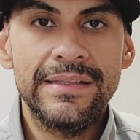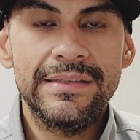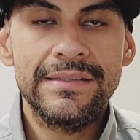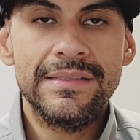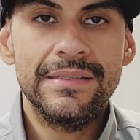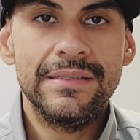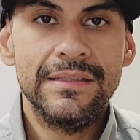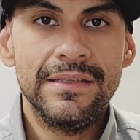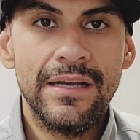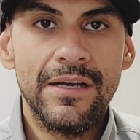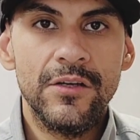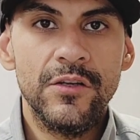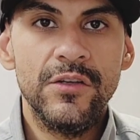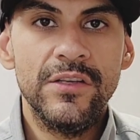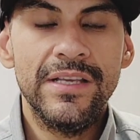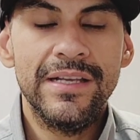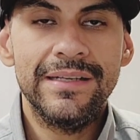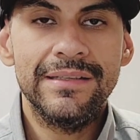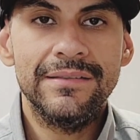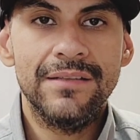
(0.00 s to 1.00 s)
it? How do you
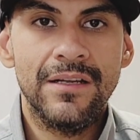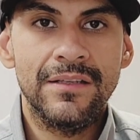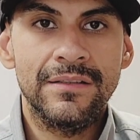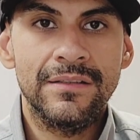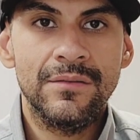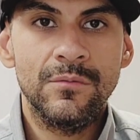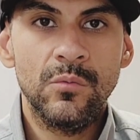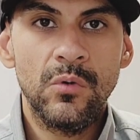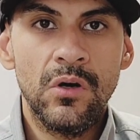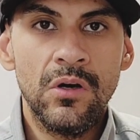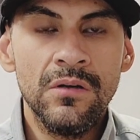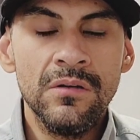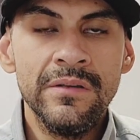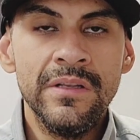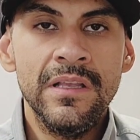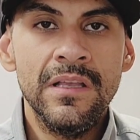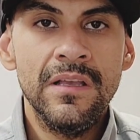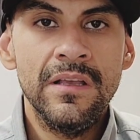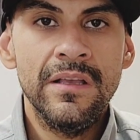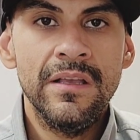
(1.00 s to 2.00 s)
get it done? Well,
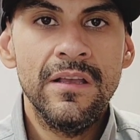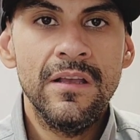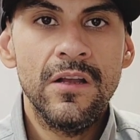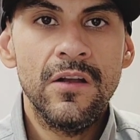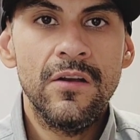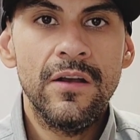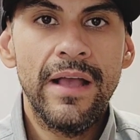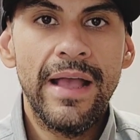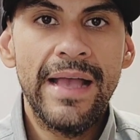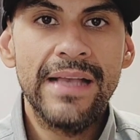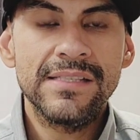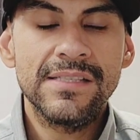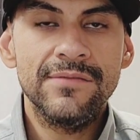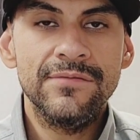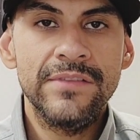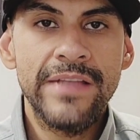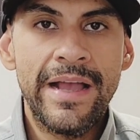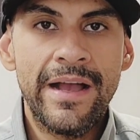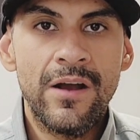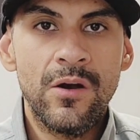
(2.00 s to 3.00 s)
as
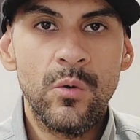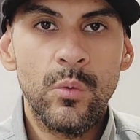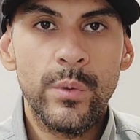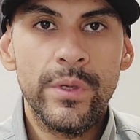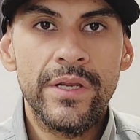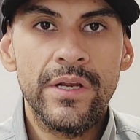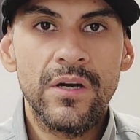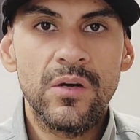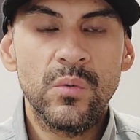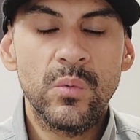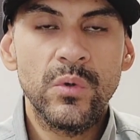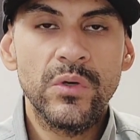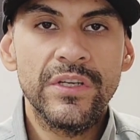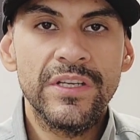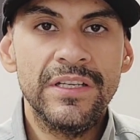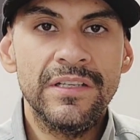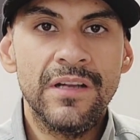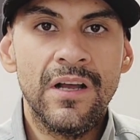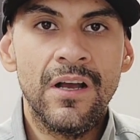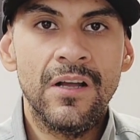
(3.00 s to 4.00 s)
of now, we are
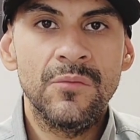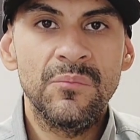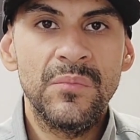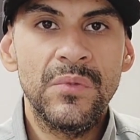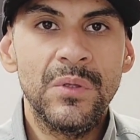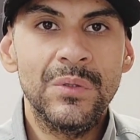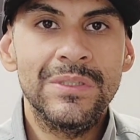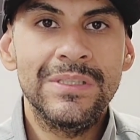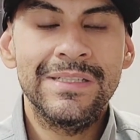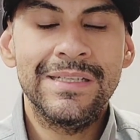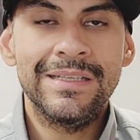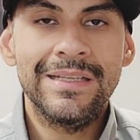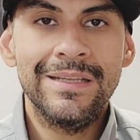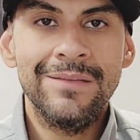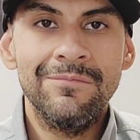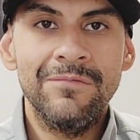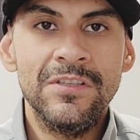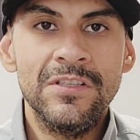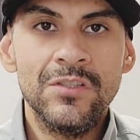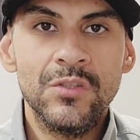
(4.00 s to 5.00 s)
working on building an
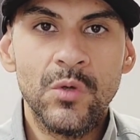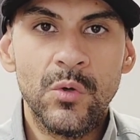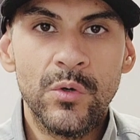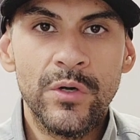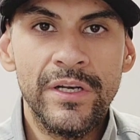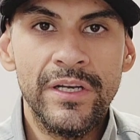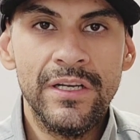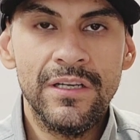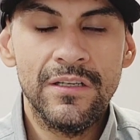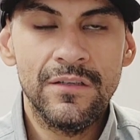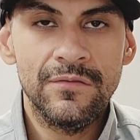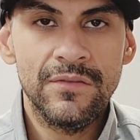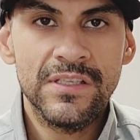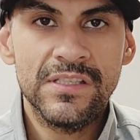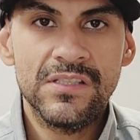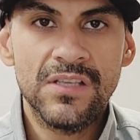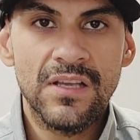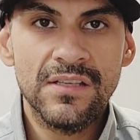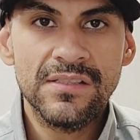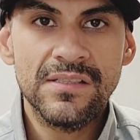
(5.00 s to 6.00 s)
inventory of
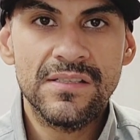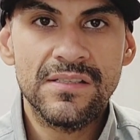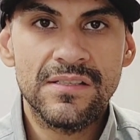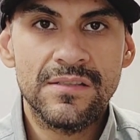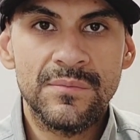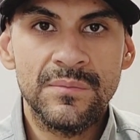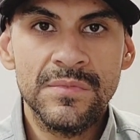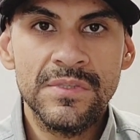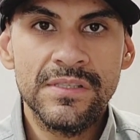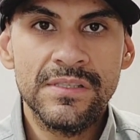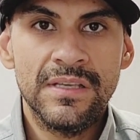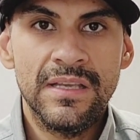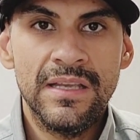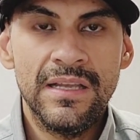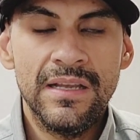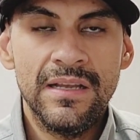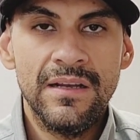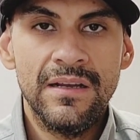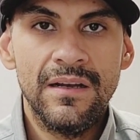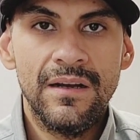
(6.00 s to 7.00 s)
exhaust systems
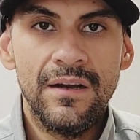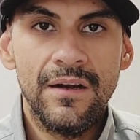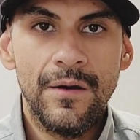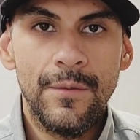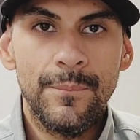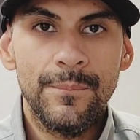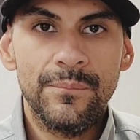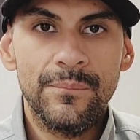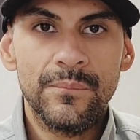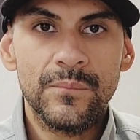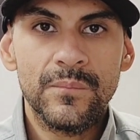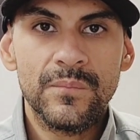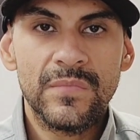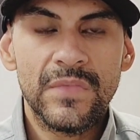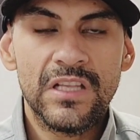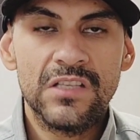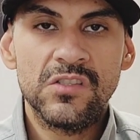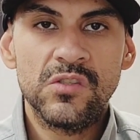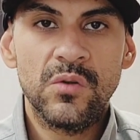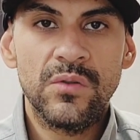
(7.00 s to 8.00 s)

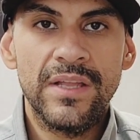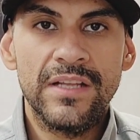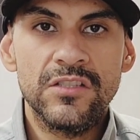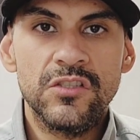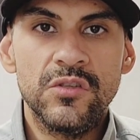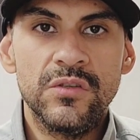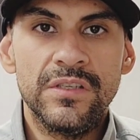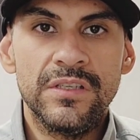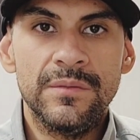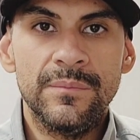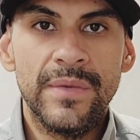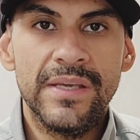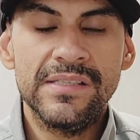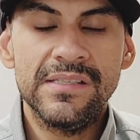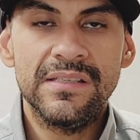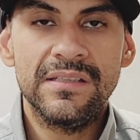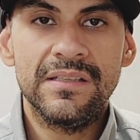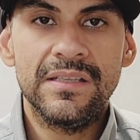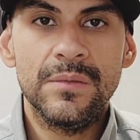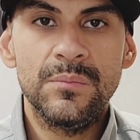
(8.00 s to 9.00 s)
so that you can
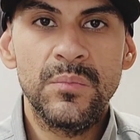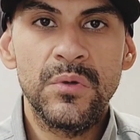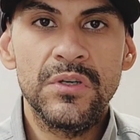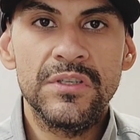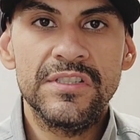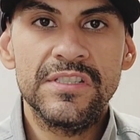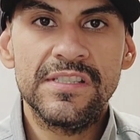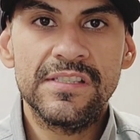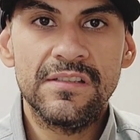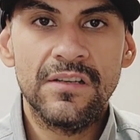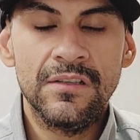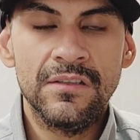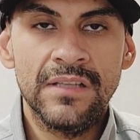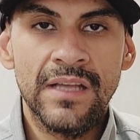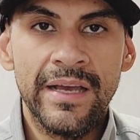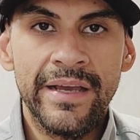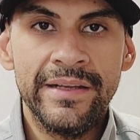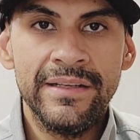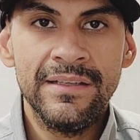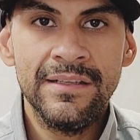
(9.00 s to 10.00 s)
basically purchase it
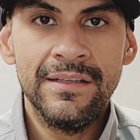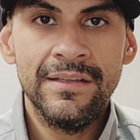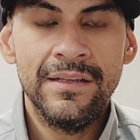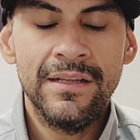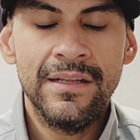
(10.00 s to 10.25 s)
online,